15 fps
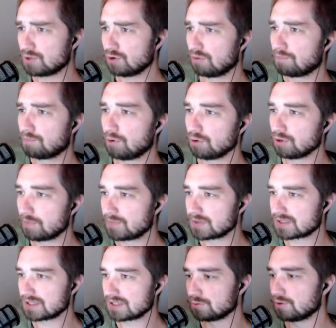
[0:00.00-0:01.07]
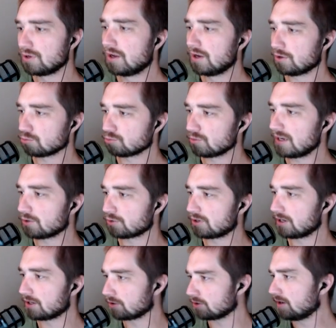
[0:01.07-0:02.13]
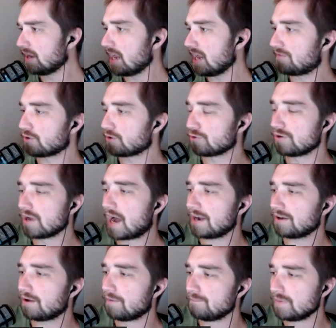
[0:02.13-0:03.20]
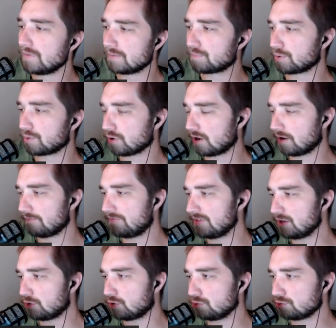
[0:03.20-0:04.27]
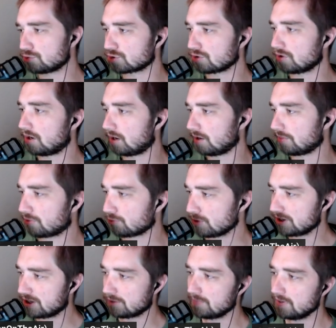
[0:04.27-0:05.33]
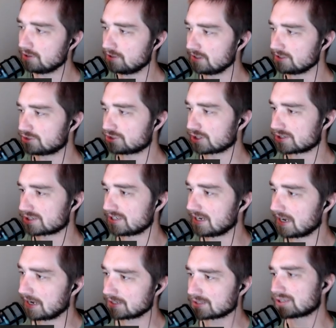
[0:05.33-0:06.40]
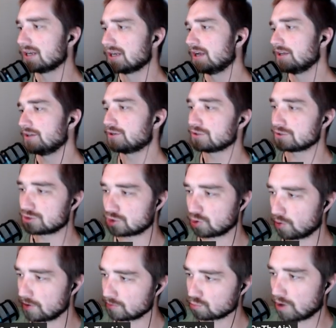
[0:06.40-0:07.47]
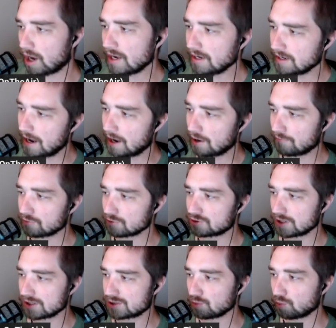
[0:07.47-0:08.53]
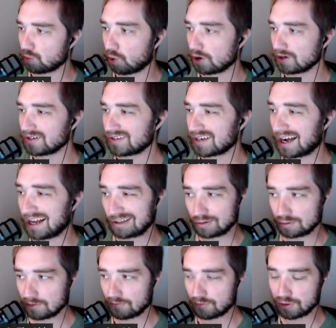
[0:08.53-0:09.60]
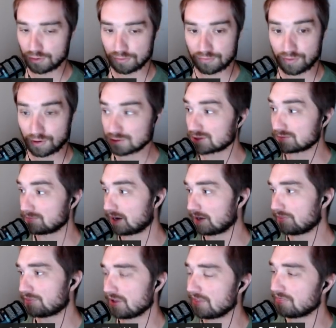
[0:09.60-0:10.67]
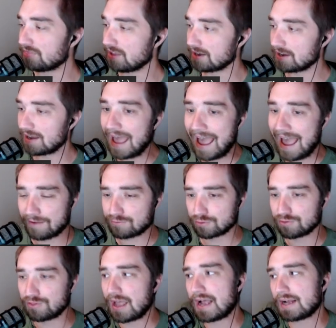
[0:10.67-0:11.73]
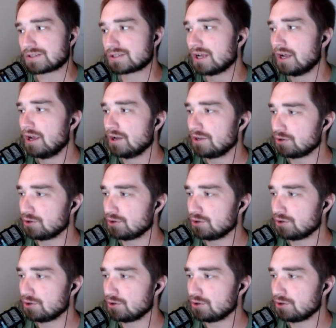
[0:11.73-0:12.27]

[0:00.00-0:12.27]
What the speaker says: I'm going to go and pull up this little reader here. If you're not a member of the Hoosier on 3 community just yet, you can join right now for just $1 for your first month. And then after that,